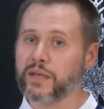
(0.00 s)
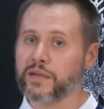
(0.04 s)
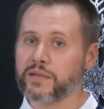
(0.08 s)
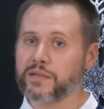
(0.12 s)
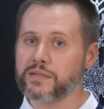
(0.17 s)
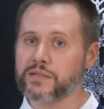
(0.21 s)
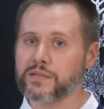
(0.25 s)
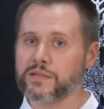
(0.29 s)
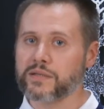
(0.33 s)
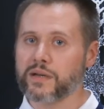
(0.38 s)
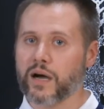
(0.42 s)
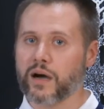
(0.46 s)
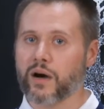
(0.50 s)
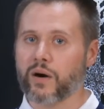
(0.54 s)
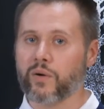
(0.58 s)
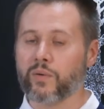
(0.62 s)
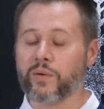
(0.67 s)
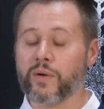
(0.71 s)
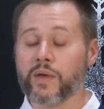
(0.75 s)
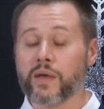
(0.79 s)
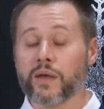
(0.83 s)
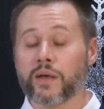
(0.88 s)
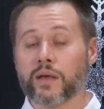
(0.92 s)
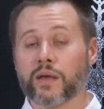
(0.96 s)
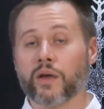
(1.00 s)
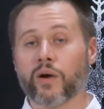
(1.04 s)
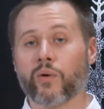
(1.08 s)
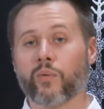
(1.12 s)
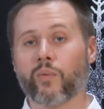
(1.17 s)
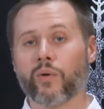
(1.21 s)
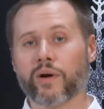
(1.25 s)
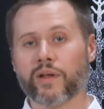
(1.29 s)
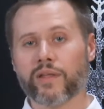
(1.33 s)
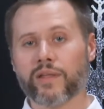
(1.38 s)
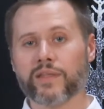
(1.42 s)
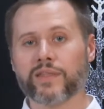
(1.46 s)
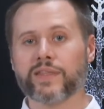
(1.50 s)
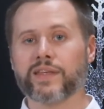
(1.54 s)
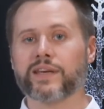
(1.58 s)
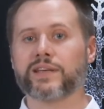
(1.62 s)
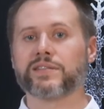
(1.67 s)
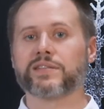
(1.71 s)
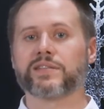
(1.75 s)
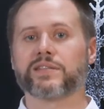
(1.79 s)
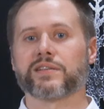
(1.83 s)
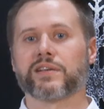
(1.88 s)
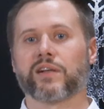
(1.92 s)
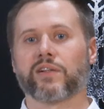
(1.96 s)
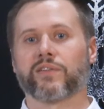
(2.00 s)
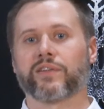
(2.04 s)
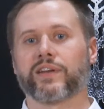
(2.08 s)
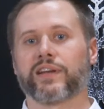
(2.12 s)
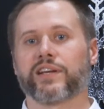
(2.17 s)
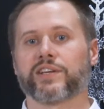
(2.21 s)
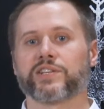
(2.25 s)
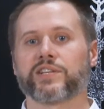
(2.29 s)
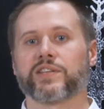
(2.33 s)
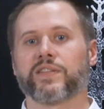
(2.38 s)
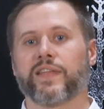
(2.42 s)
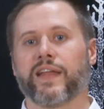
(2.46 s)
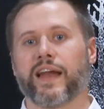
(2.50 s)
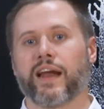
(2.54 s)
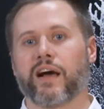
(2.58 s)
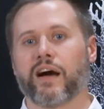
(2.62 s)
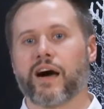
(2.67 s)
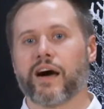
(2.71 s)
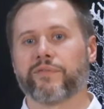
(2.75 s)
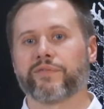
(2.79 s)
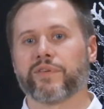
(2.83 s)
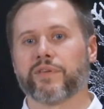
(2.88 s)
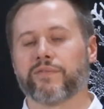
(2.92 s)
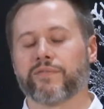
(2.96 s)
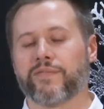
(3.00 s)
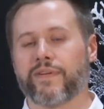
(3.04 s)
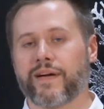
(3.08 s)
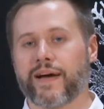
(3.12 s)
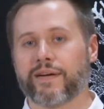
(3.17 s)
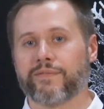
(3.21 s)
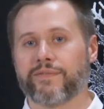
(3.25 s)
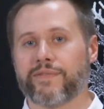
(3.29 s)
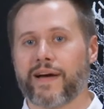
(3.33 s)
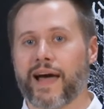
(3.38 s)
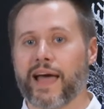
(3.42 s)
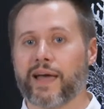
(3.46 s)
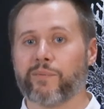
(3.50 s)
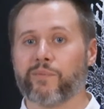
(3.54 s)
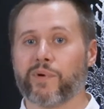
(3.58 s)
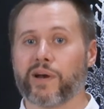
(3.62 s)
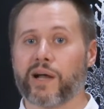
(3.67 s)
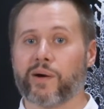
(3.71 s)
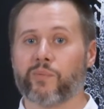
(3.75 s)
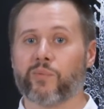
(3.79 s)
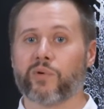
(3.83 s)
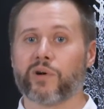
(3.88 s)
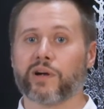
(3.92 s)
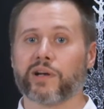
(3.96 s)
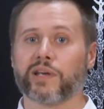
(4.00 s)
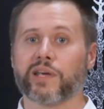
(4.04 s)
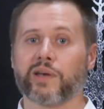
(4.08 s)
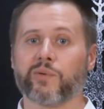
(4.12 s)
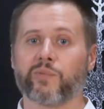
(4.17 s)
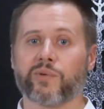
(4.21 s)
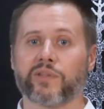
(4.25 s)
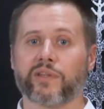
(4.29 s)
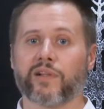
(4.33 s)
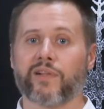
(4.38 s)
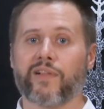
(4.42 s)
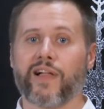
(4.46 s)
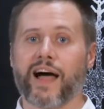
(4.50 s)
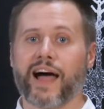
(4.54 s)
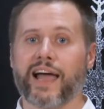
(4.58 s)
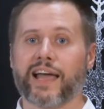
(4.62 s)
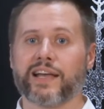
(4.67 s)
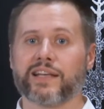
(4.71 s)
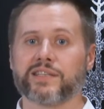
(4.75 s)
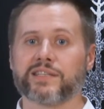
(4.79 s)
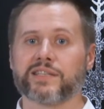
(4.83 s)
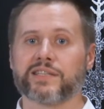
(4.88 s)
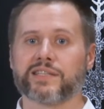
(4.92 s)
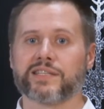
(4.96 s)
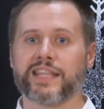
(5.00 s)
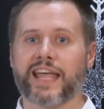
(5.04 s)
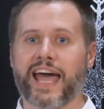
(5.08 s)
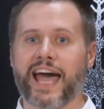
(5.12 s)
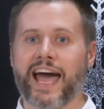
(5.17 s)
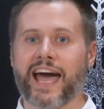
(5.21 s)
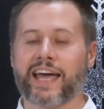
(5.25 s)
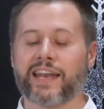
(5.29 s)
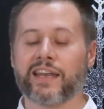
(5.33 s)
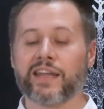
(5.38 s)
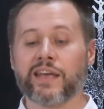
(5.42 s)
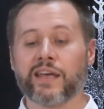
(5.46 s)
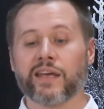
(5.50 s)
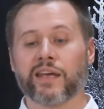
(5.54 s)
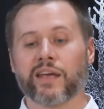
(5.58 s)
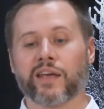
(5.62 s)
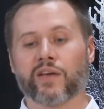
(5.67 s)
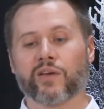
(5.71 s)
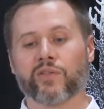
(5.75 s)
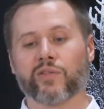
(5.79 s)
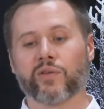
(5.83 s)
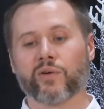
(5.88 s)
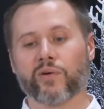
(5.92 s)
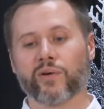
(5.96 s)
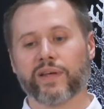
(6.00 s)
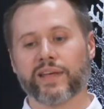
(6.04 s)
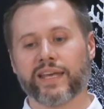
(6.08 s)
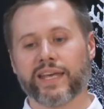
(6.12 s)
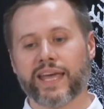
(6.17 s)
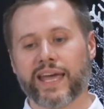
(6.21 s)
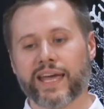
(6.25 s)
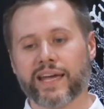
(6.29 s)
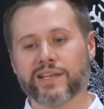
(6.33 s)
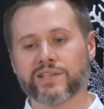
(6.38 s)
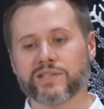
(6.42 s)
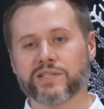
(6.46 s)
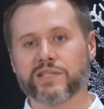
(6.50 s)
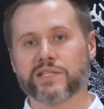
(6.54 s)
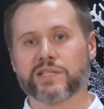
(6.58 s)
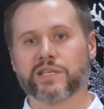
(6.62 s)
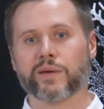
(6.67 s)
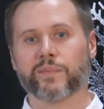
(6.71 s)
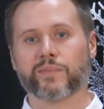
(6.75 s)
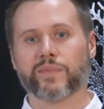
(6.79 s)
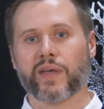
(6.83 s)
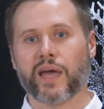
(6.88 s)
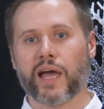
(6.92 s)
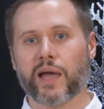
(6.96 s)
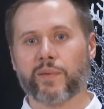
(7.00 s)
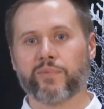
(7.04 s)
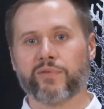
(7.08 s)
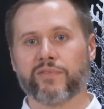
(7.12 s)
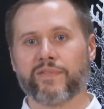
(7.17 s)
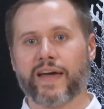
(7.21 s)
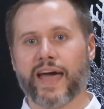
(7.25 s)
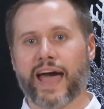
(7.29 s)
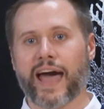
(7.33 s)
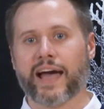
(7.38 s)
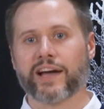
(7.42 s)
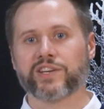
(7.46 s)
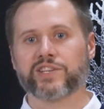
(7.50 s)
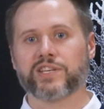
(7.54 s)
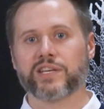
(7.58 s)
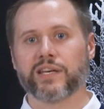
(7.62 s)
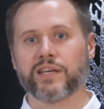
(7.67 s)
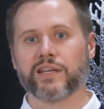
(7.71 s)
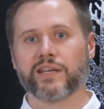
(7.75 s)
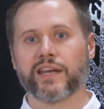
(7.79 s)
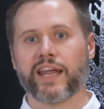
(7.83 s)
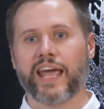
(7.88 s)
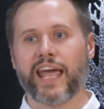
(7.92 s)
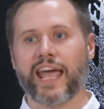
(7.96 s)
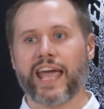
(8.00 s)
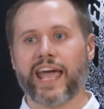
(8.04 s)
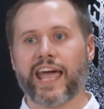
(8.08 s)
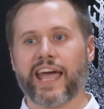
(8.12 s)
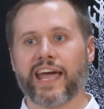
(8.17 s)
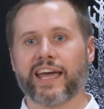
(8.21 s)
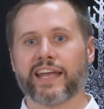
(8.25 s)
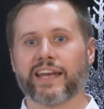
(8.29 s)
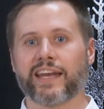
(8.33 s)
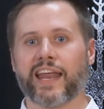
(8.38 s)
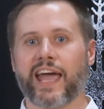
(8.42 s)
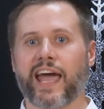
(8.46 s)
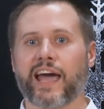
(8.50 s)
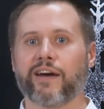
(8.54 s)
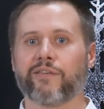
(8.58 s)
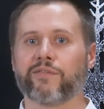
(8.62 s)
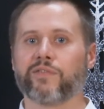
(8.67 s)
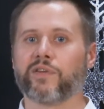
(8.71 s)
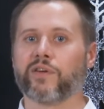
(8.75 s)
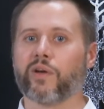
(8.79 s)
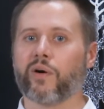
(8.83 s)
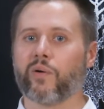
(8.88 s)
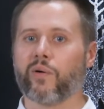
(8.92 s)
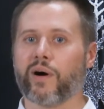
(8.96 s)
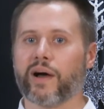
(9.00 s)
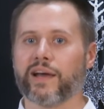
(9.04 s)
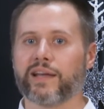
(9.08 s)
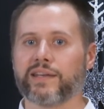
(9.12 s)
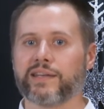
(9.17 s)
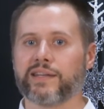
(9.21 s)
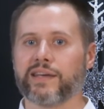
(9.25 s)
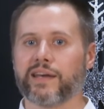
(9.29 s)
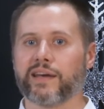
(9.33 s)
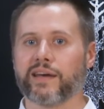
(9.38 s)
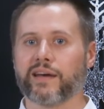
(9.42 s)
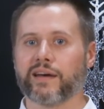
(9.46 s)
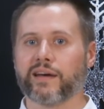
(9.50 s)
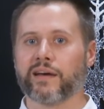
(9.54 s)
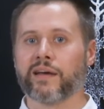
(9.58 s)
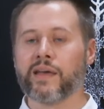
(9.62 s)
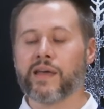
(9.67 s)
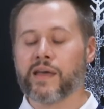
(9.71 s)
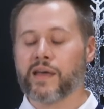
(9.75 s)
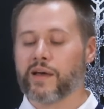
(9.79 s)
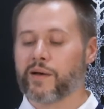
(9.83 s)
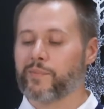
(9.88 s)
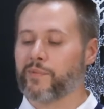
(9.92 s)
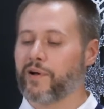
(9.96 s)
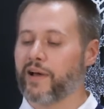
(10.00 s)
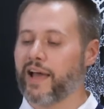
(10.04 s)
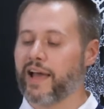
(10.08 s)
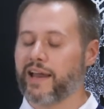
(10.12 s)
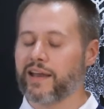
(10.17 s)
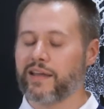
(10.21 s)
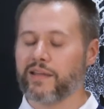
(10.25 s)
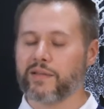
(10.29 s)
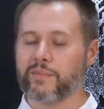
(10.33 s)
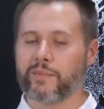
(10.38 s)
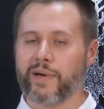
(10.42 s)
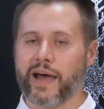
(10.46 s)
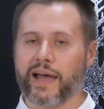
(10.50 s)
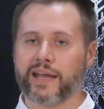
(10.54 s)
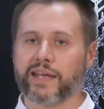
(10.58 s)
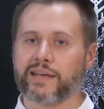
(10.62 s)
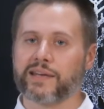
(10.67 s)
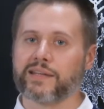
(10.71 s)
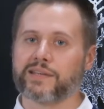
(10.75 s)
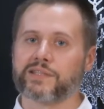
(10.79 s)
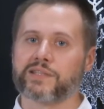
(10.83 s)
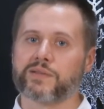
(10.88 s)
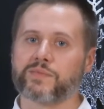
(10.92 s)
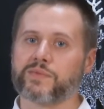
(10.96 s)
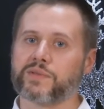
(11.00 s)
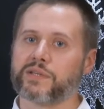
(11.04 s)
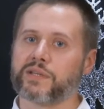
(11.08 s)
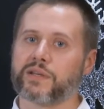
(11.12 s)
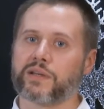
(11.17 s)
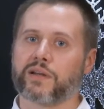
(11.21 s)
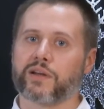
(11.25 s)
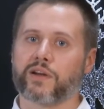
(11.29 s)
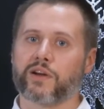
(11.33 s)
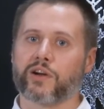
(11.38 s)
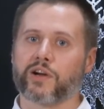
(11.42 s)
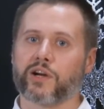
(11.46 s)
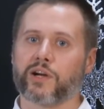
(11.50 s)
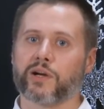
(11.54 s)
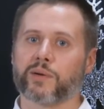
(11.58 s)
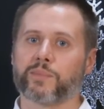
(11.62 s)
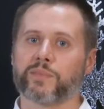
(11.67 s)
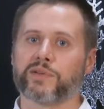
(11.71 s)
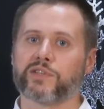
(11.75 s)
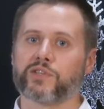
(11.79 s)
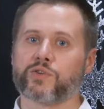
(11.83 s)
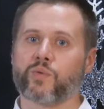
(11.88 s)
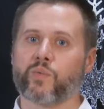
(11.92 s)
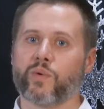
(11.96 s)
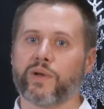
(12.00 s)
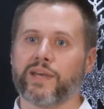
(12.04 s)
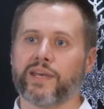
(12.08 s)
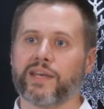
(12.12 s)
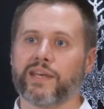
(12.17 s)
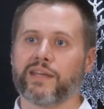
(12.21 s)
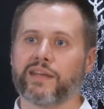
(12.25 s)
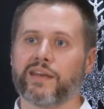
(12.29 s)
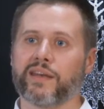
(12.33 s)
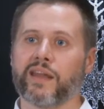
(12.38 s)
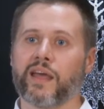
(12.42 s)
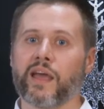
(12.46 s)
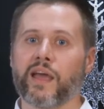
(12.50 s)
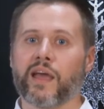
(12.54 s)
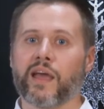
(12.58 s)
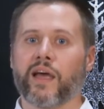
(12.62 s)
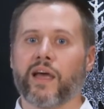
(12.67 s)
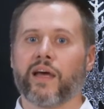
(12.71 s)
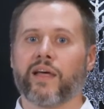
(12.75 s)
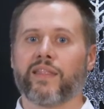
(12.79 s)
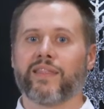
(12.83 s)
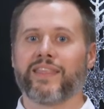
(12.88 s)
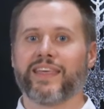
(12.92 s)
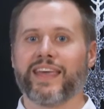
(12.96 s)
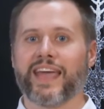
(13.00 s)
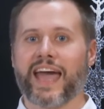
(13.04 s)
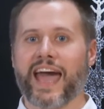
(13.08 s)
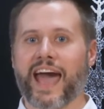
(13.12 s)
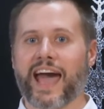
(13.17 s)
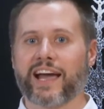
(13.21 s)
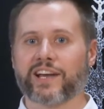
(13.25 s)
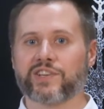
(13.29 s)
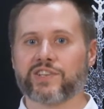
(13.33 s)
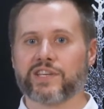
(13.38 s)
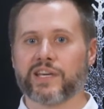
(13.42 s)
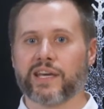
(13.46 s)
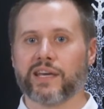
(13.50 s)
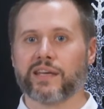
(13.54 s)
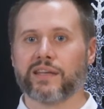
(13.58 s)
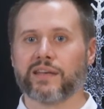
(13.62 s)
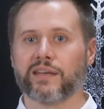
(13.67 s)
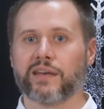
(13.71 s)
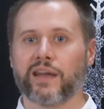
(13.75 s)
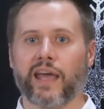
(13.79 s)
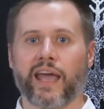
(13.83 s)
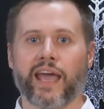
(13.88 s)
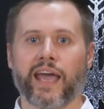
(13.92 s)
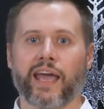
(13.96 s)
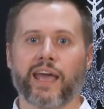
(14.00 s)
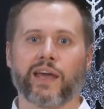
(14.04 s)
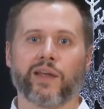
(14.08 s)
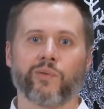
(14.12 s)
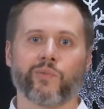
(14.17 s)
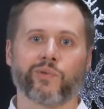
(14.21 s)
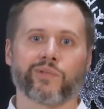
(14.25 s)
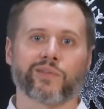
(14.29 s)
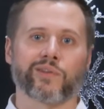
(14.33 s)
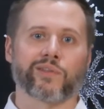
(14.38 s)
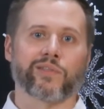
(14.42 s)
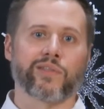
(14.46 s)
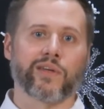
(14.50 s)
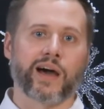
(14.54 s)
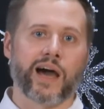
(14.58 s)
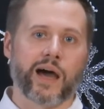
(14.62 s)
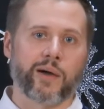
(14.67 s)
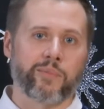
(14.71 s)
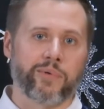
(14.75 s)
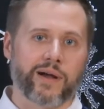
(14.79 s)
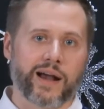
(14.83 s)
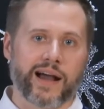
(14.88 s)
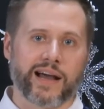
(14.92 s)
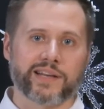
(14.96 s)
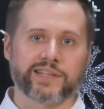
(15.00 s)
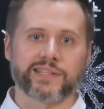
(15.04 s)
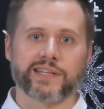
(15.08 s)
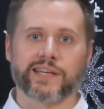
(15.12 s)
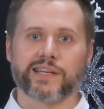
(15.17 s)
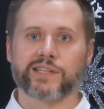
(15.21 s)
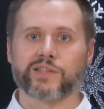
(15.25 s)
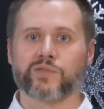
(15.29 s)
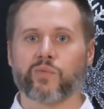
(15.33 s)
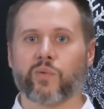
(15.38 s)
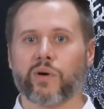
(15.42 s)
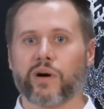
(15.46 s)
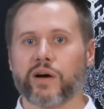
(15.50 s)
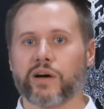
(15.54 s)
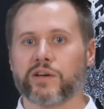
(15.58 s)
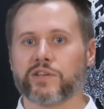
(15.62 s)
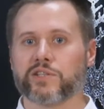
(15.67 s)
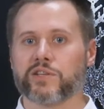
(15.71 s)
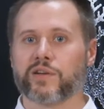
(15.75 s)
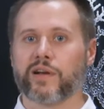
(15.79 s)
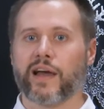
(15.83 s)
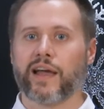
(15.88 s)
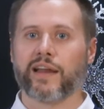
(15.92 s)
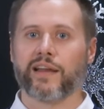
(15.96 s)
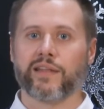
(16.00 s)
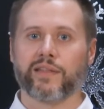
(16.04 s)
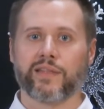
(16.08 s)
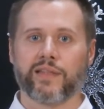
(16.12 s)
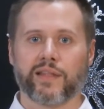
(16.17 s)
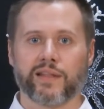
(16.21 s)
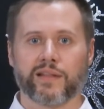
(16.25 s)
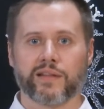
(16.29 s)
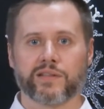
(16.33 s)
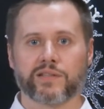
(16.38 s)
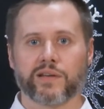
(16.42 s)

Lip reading: So, one of the things as a clinician that I often find when I'm working with clients is that, they'll engage in some type of action and have no idea about any of the mechanisms that occur between the action and what their thought process was or anything that's